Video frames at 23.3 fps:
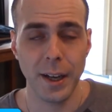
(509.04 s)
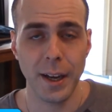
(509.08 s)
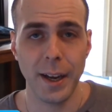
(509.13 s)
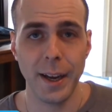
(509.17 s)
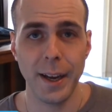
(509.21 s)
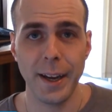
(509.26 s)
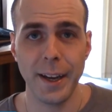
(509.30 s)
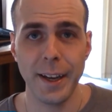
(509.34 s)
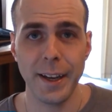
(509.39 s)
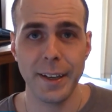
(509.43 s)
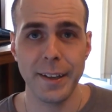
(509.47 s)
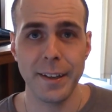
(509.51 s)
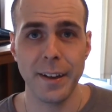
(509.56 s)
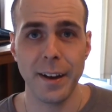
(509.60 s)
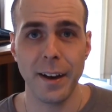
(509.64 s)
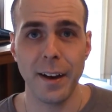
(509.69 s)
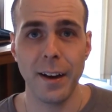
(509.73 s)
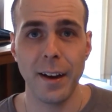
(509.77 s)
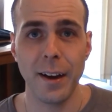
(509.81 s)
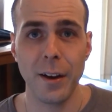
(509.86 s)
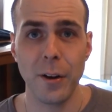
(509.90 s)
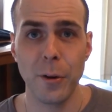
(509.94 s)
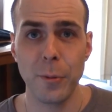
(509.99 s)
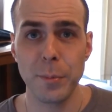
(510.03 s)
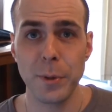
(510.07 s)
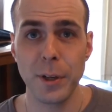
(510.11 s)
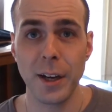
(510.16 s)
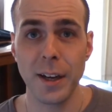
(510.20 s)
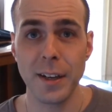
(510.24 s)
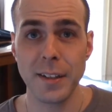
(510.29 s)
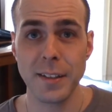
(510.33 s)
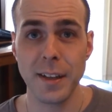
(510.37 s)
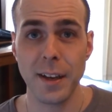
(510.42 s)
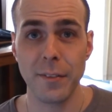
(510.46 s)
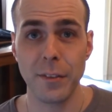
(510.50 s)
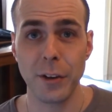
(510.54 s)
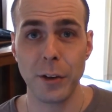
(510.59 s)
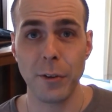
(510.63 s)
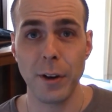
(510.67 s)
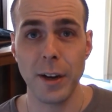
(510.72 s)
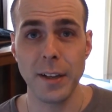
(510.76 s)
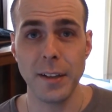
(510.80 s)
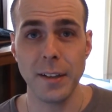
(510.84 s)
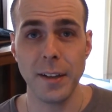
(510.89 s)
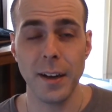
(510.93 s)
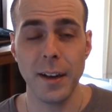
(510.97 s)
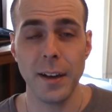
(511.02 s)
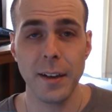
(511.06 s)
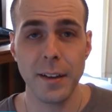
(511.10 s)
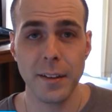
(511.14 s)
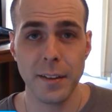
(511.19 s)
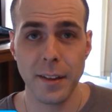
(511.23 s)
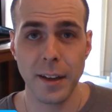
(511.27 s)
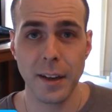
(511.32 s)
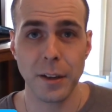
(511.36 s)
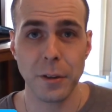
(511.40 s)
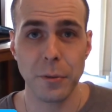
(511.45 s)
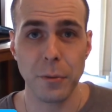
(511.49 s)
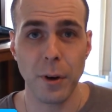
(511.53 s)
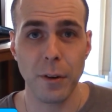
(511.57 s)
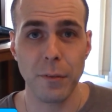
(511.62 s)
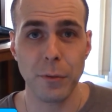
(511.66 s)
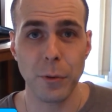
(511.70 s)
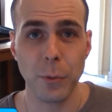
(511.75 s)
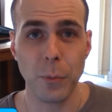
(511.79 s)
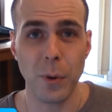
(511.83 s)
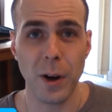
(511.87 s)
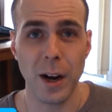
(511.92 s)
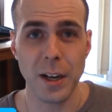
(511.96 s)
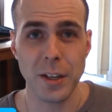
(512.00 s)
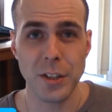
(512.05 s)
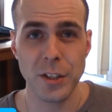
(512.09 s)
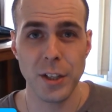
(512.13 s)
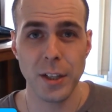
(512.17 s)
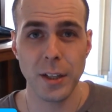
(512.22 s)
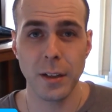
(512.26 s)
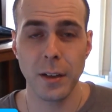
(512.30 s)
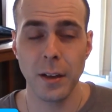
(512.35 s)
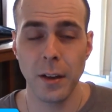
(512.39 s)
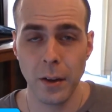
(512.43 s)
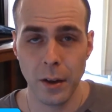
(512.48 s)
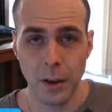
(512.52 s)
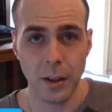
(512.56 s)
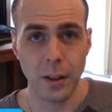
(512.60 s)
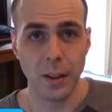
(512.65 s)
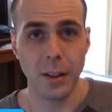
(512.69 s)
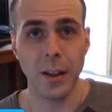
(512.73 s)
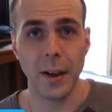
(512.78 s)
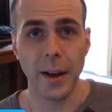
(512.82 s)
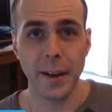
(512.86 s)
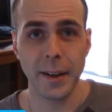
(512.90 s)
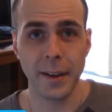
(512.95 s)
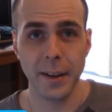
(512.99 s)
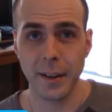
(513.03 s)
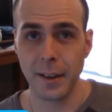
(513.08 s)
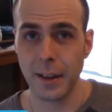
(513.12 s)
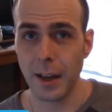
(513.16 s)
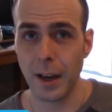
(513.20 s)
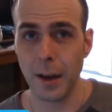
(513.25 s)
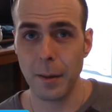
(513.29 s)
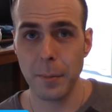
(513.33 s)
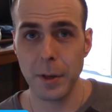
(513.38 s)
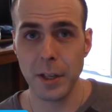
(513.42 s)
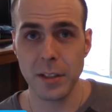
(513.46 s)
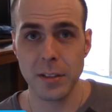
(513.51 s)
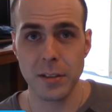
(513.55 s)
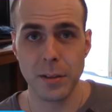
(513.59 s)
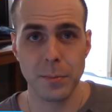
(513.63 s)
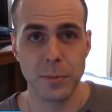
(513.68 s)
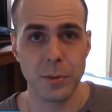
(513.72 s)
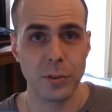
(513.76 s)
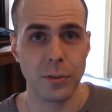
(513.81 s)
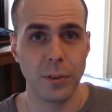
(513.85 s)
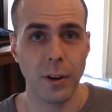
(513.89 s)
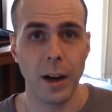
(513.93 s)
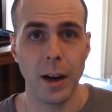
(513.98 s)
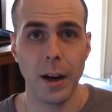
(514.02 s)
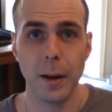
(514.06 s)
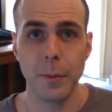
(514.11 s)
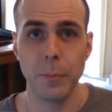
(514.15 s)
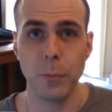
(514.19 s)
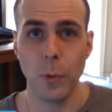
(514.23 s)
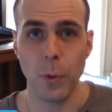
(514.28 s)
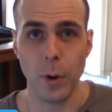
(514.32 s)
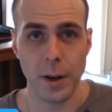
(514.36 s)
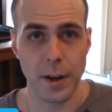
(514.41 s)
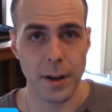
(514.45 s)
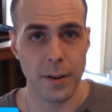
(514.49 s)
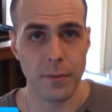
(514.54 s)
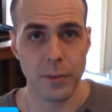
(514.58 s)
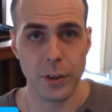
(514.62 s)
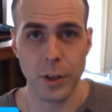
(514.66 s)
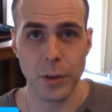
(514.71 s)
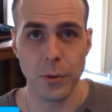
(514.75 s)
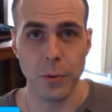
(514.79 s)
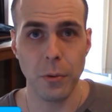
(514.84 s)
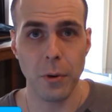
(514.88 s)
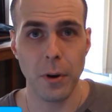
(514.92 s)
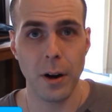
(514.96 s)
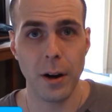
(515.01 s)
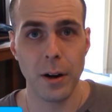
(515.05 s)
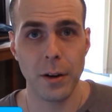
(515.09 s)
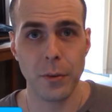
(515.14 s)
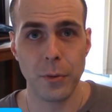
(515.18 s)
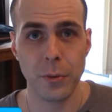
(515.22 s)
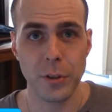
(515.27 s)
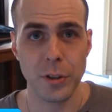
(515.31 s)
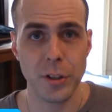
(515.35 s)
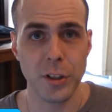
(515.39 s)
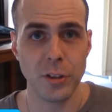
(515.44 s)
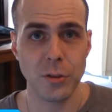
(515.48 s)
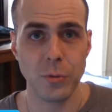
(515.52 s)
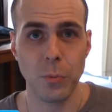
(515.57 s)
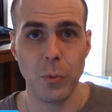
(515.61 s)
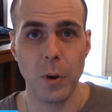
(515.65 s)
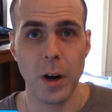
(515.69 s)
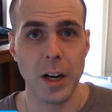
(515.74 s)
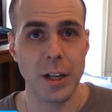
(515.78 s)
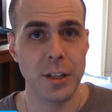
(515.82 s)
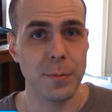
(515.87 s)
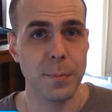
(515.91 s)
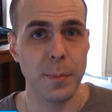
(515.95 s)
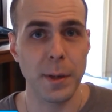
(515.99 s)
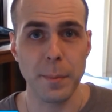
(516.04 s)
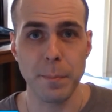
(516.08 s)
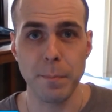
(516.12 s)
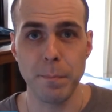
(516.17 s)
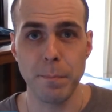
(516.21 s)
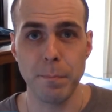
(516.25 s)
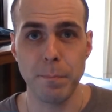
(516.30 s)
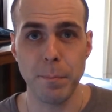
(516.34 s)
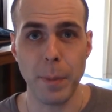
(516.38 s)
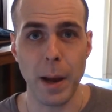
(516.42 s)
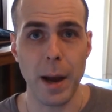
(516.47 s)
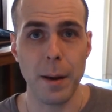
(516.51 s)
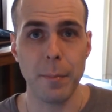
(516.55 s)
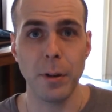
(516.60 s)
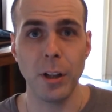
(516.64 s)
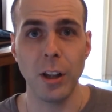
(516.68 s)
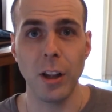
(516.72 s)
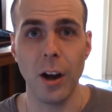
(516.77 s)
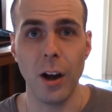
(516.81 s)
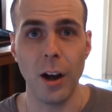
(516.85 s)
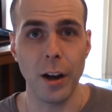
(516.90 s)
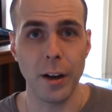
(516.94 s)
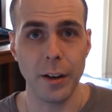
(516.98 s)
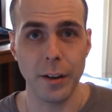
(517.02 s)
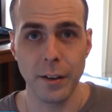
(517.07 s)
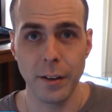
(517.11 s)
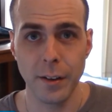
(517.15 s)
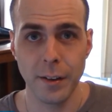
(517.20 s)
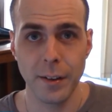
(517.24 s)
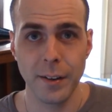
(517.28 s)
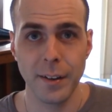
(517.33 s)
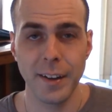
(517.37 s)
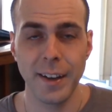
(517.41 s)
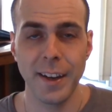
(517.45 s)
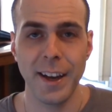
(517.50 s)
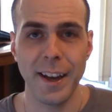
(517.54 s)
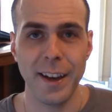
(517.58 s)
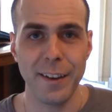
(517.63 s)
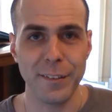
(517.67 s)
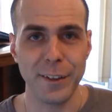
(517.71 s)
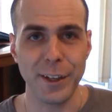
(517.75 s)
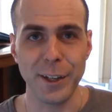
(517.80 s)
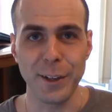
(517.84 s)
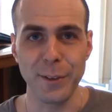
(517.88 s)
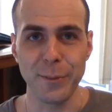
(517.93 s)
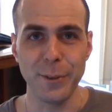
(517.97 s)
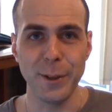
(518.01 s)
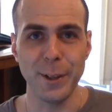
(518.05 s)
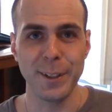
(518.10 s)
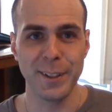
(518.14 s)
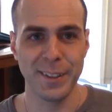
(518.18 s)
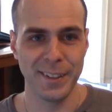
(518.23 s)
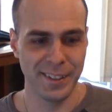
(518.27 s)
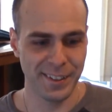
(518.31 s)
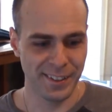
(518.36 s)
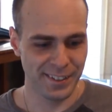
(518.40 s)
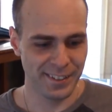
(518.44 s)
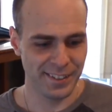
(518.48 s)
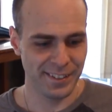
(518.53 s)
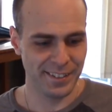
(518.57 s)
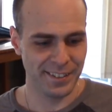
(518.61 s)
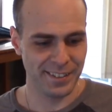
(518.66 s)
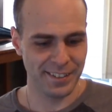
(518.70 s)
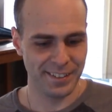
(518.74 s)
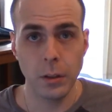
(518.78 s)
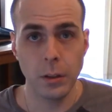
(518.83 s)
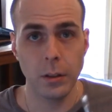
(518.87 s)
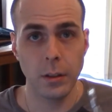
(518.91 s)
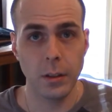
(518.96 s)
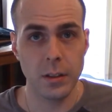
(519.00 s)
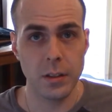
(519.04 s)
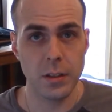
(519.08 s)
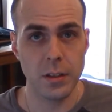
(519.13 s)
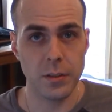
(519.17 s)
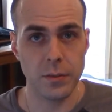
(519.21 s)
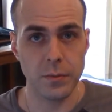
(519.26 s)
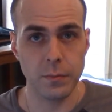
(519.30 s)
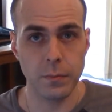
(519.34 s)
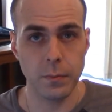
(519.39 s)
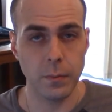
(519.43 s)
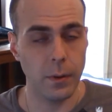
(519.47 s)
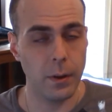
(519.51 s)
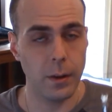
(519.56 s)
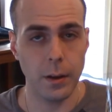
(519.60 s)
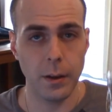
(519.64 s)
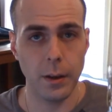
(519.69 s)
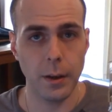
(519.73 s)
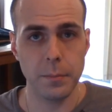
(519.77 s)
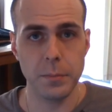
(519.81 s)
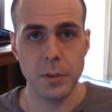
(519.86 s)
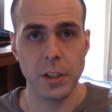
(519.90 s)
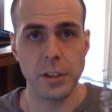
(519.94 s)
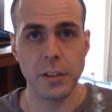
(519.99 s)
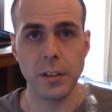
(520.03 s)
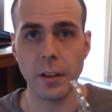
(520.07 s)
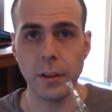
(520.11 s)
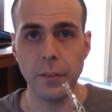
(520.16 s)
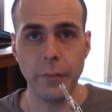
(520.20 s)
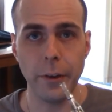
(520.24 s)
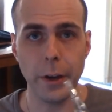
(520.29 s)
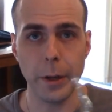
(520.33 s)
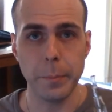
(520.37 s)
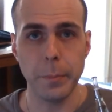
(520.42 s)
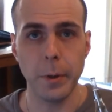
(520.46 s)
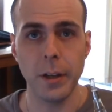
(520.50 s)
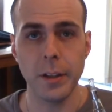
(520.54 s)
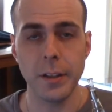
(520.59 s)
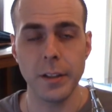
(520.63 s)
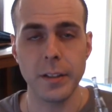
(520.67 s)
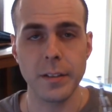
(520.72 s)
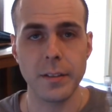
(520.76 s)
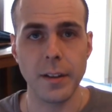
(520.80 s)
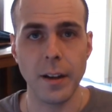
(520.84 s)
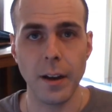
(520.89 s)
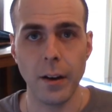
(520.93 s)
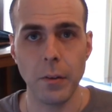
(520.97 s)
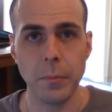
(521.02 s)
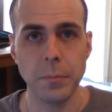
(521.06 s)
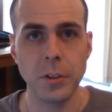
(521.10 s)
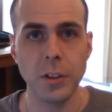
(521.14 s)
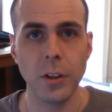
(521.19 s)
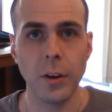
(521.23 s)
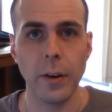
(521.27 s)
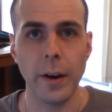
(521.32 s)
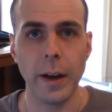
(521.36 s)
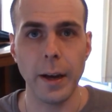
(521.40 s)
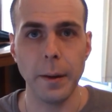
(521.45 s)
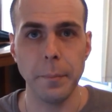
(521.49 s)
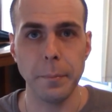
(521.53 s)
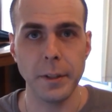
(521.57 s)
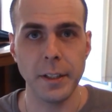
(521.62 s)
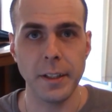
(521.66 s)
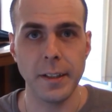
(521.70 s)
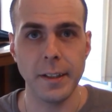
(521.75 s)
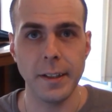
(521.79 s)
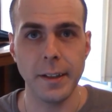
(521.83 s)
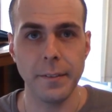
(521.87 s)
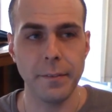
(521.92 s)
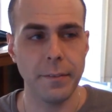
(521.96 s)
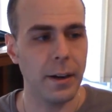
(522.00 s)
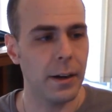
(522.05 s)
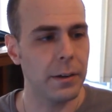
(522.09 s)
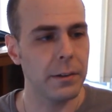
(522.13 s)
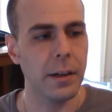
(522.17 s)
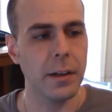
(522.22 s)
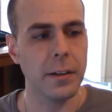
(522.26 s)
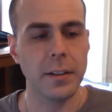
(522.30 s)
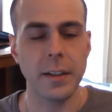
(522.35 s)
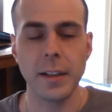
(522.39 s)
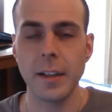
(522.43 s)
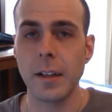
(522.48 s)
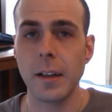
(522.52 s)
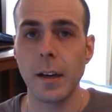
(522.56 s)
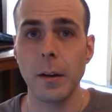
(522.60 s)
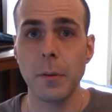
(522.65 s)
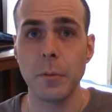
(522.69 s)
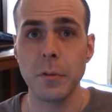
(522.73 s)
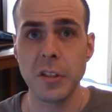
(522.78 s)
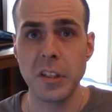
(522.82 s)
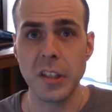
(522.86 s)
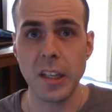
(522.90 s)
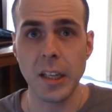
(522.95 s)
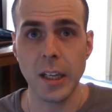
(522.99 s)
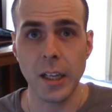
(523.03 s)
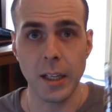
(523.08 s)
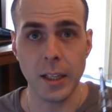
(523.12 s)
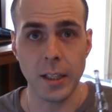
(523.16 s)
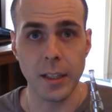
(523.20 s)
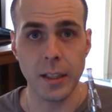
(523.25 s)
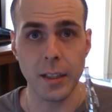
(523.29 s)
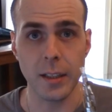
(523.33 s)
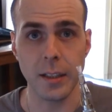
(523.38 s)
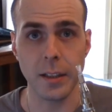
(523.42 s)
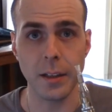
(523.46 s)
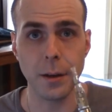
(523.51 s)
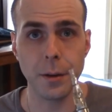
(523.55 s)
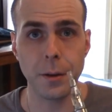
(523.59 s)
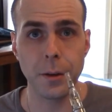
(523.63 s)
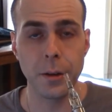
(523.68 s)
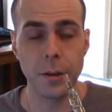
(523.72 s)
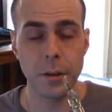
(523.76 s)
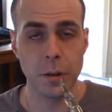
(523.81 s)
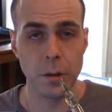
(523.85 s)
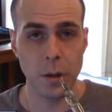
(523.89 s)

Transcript: And uh, I hope you guys have a great day. Thank you all for watching. Like, comment, subscribe, whatever you want, or just watch me babble on. Have a good one let's just, I'm just going to vape on this now. I'm so happy that I found out that I was the idiot here.